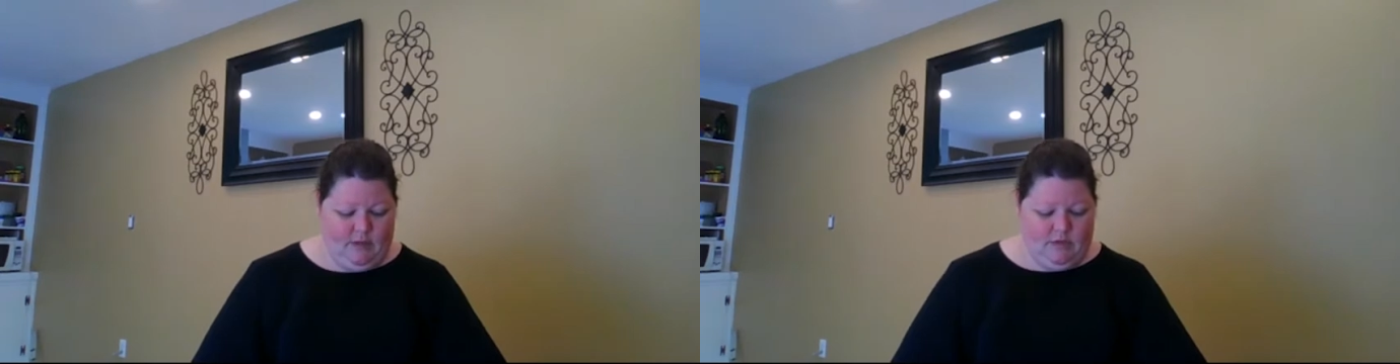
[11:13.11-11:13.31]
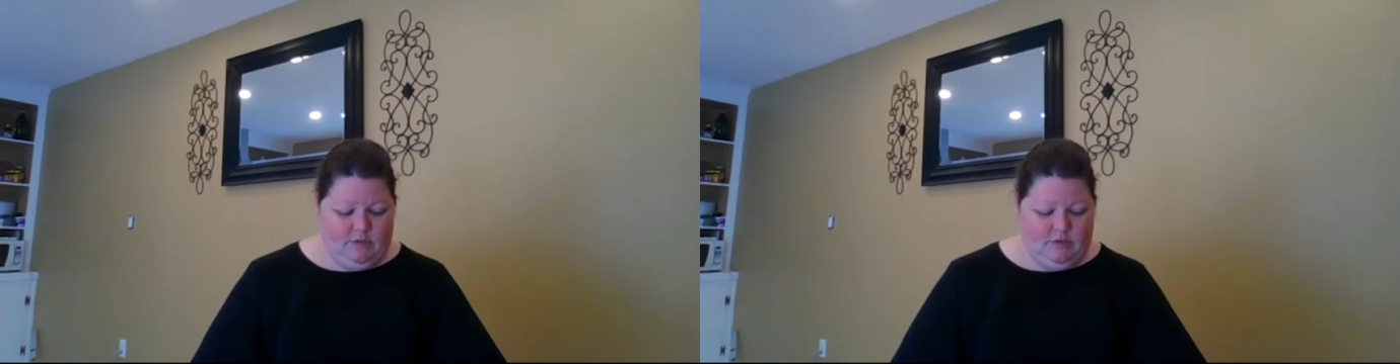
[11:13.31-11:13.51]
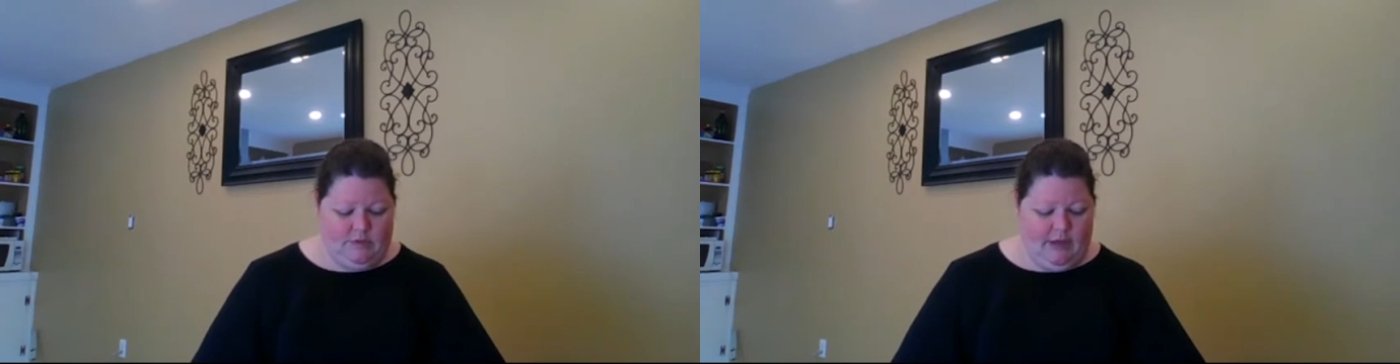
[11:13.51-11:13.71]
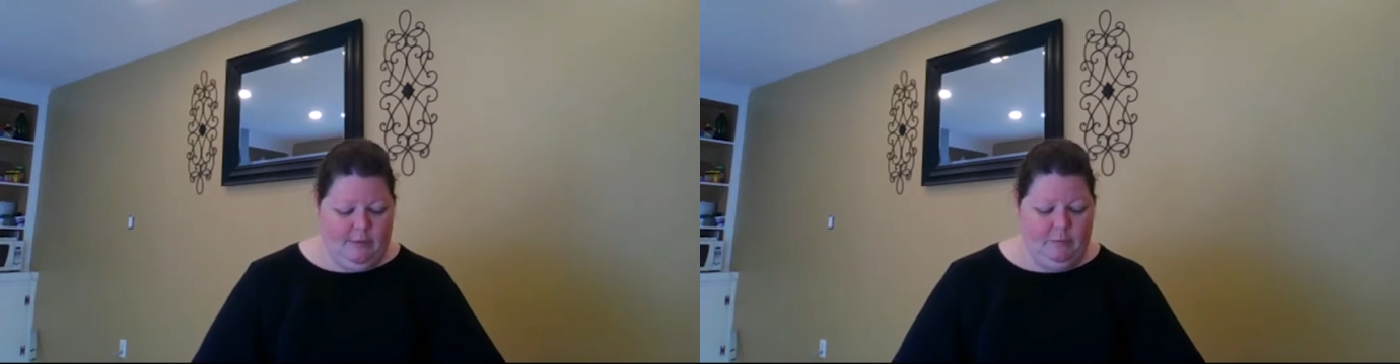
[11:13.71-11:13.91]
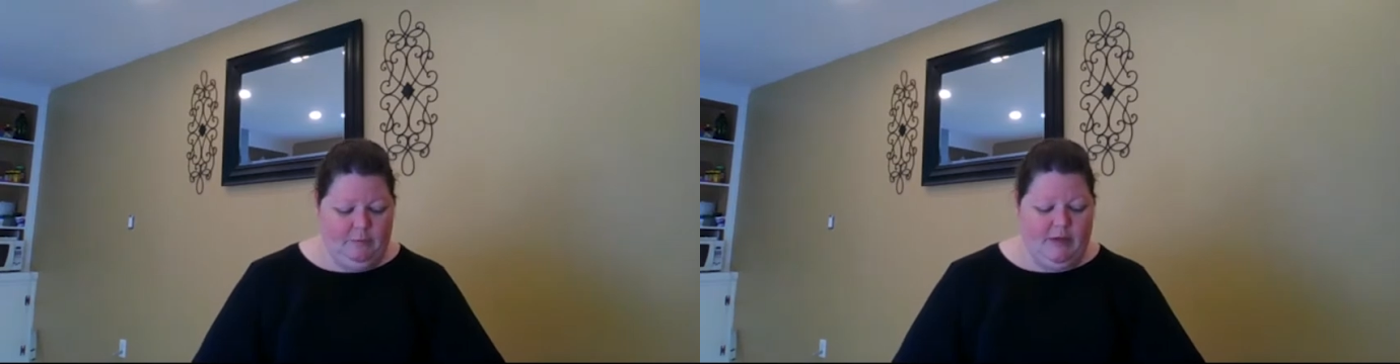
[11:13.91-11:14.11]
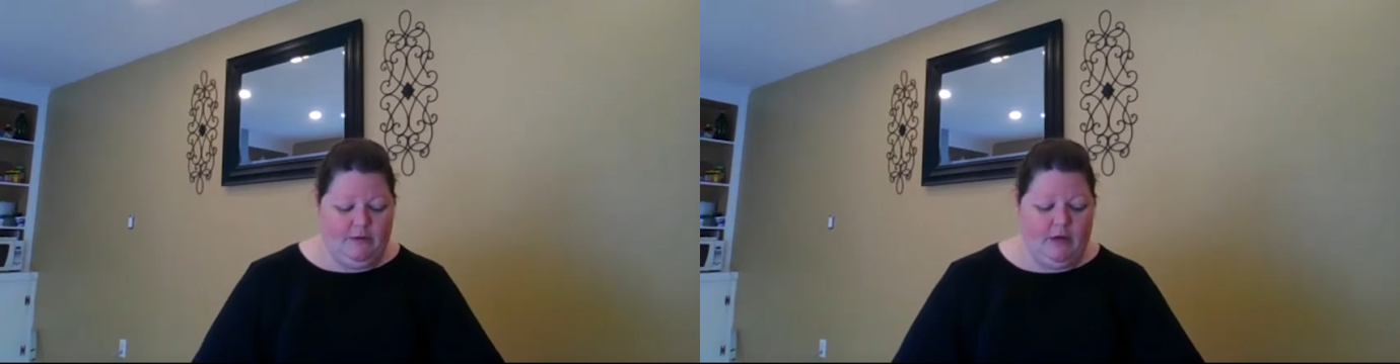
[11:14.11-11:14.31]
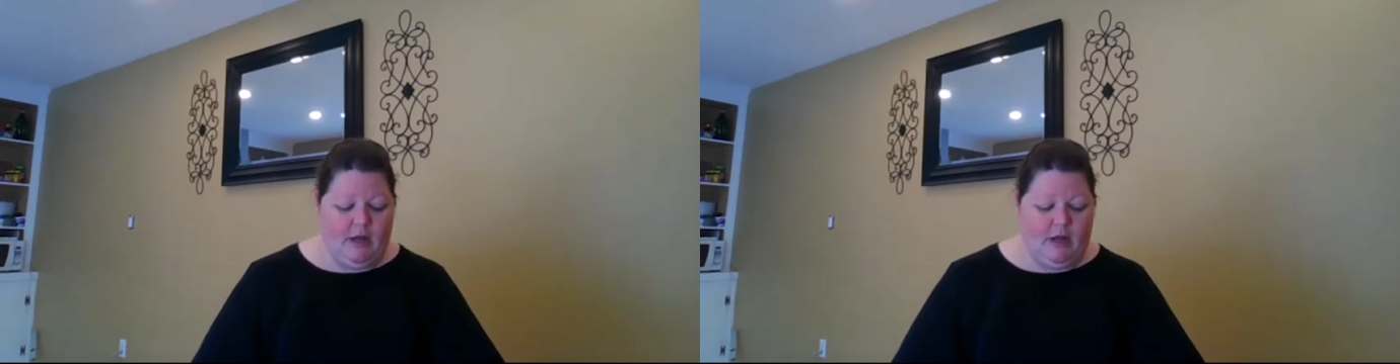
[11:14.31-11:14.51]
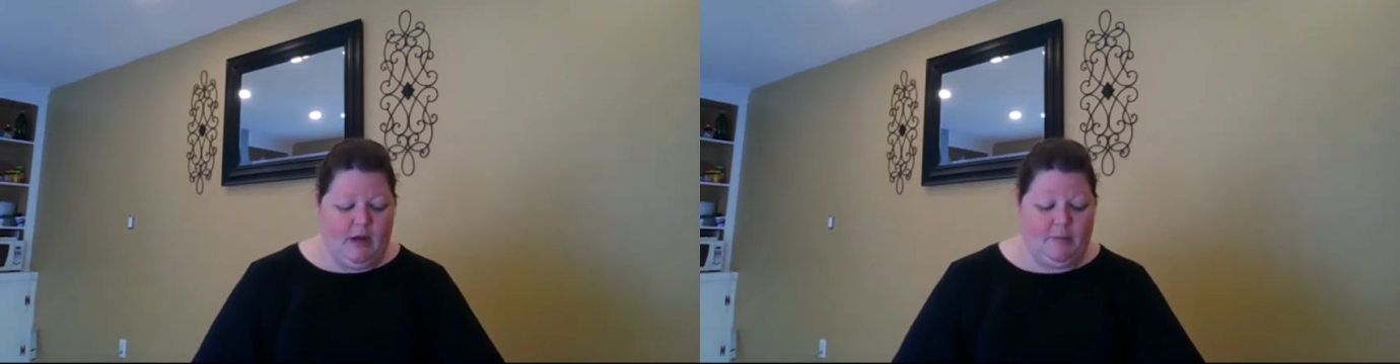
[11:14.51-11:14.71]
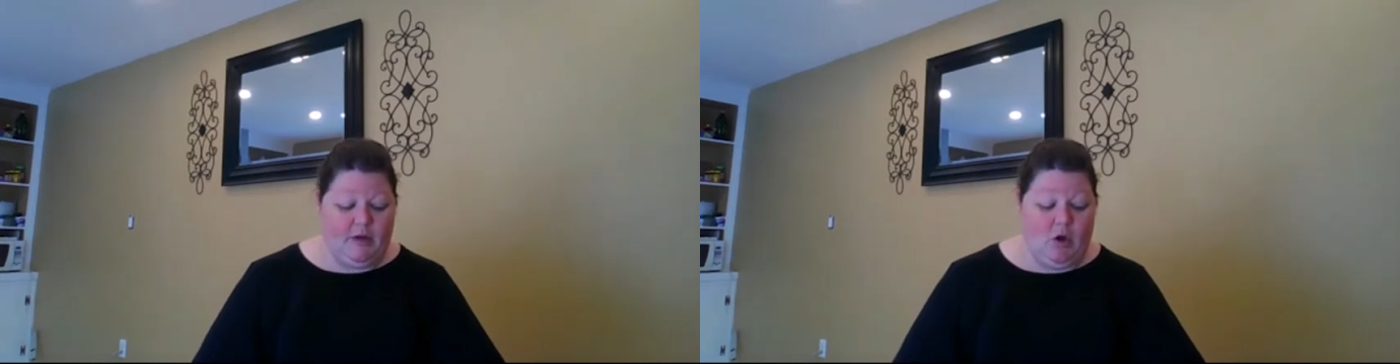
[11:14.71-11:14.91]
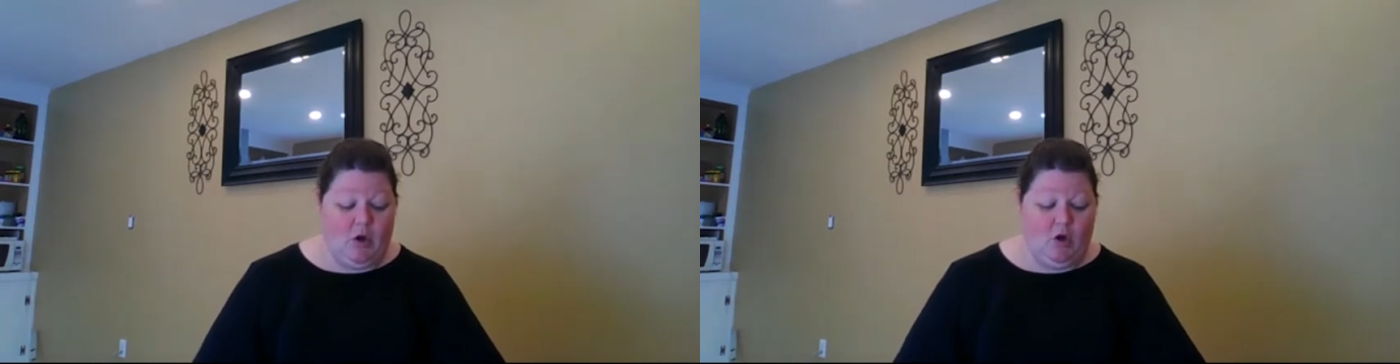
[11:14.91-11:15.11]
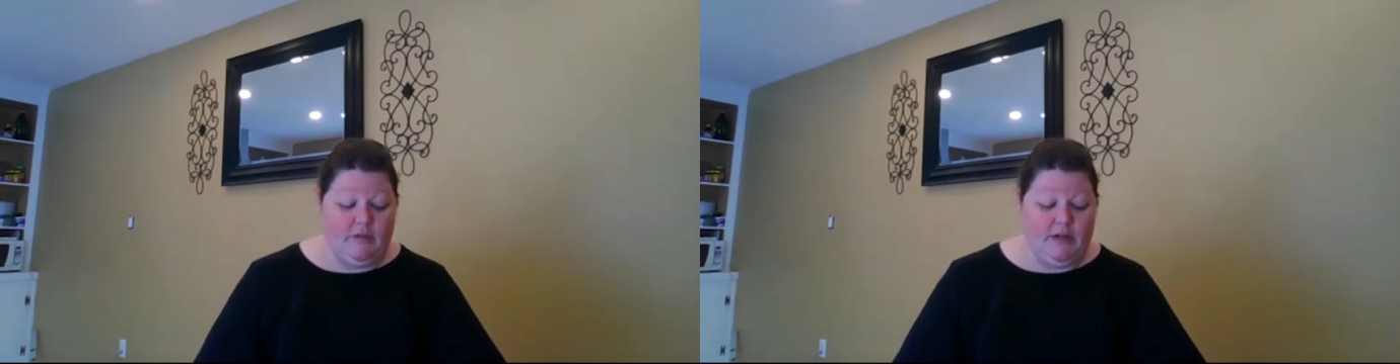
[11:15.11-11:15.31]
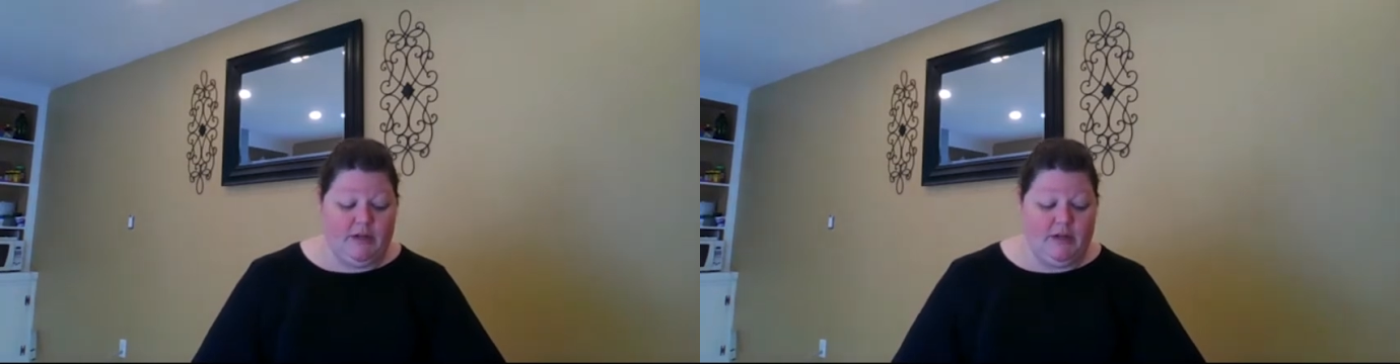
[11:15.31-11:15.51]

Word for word: So Simon Peter got up and hauled the net